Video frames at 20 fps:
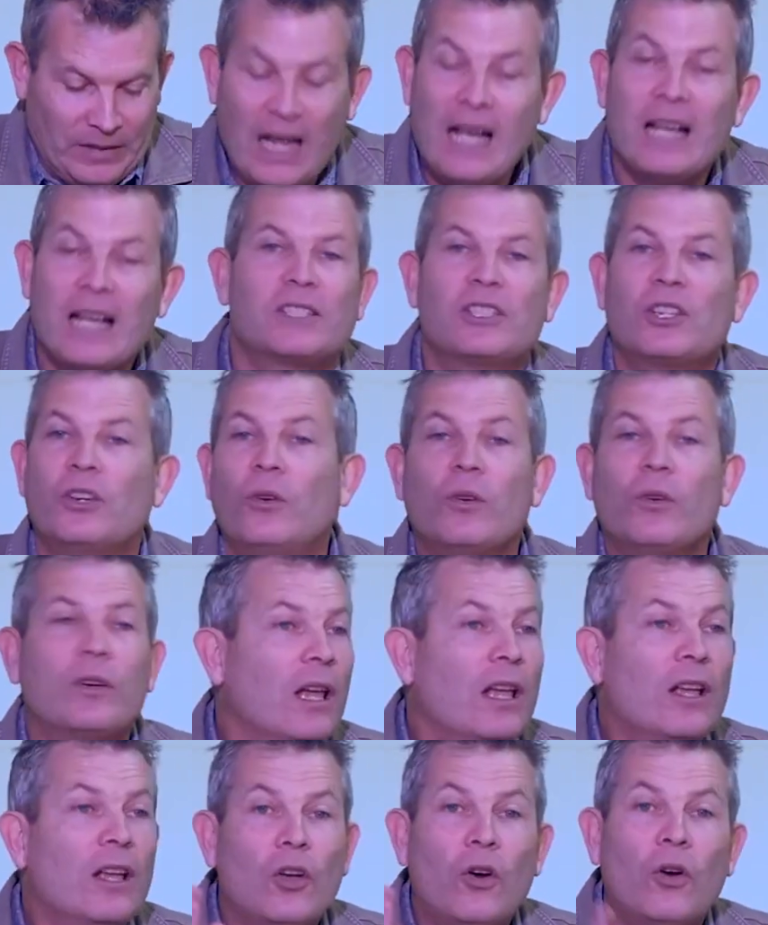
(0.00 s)
Ask God,
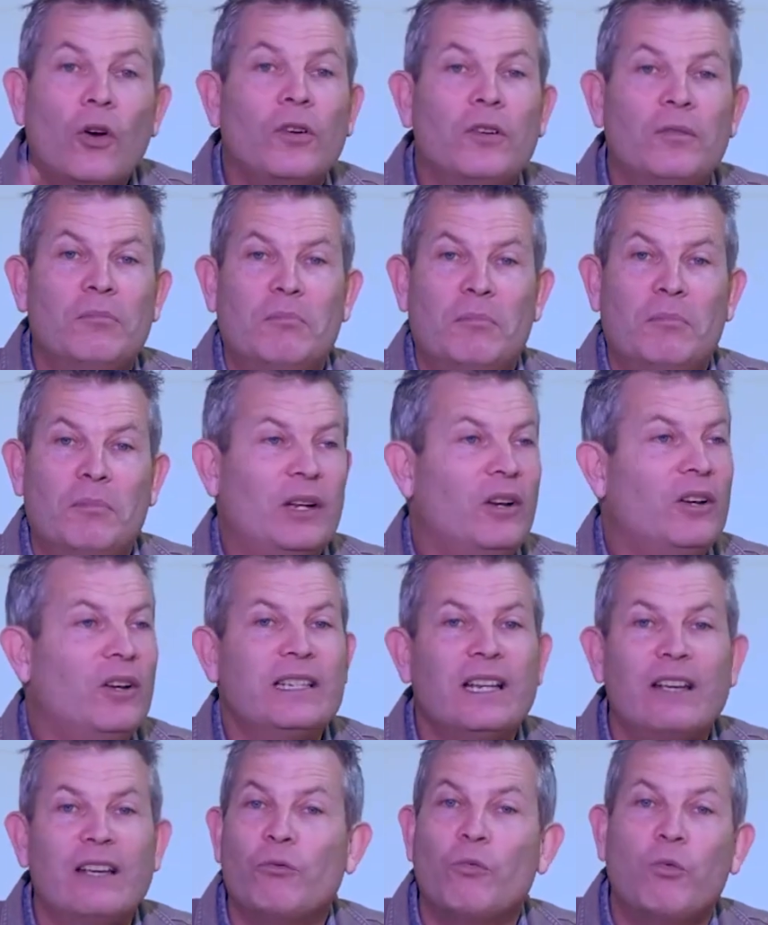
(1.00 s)
but
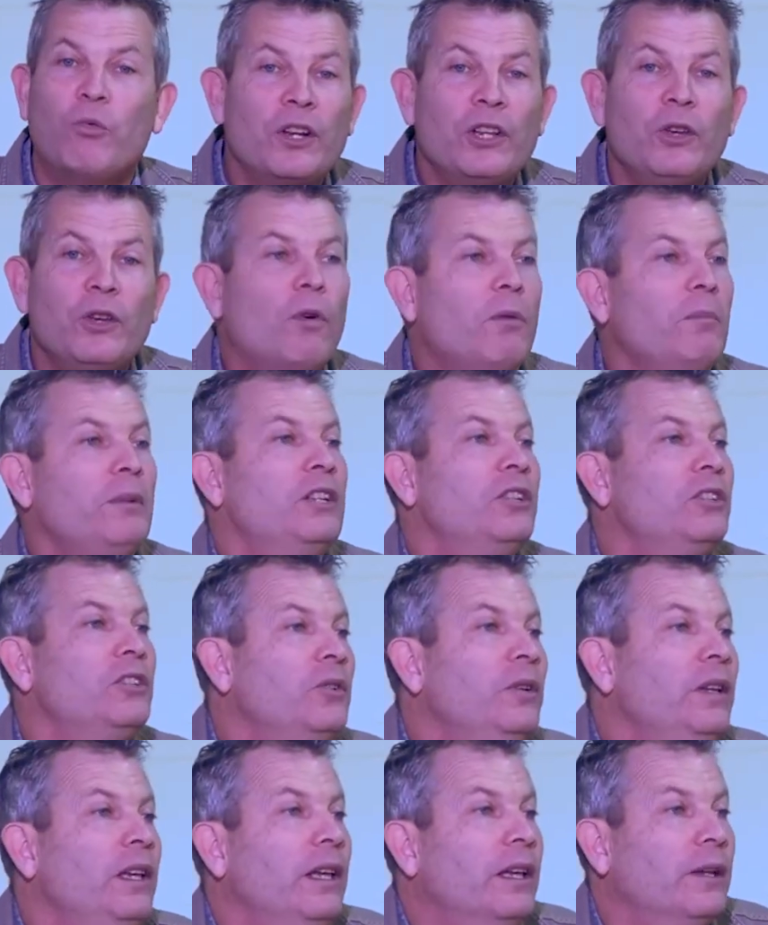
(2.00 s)
like David, what do you want me to
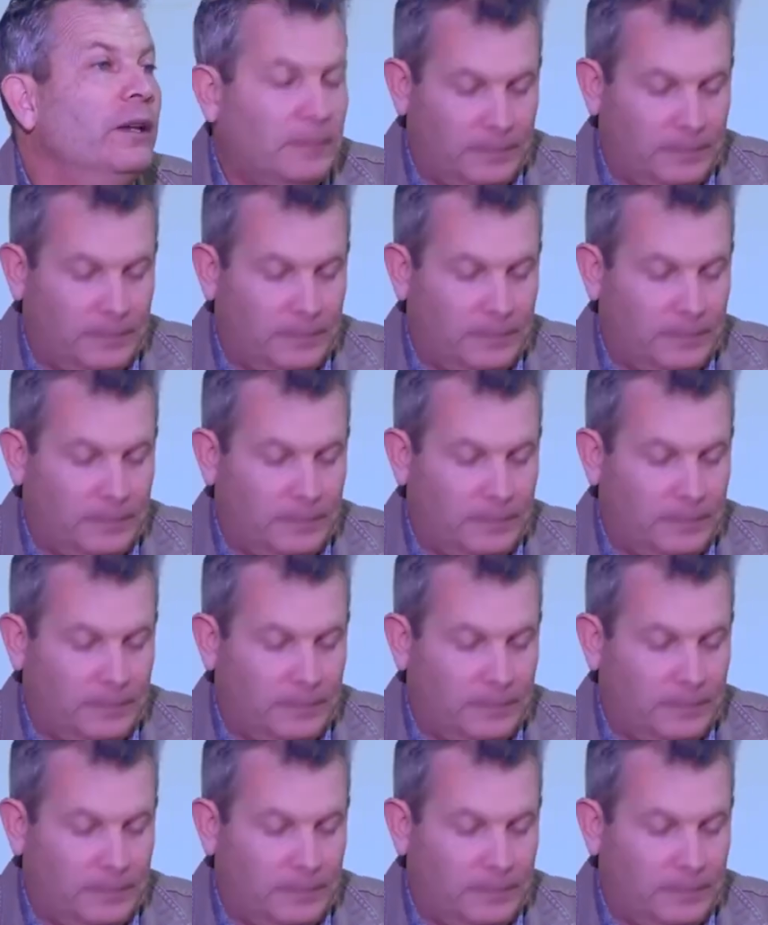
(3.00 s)
do here?